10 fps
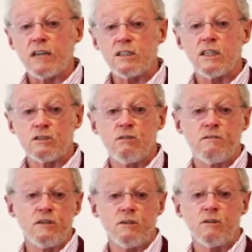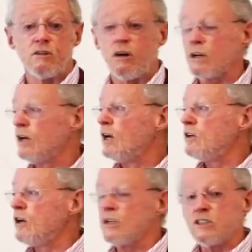actually is good for you or not. You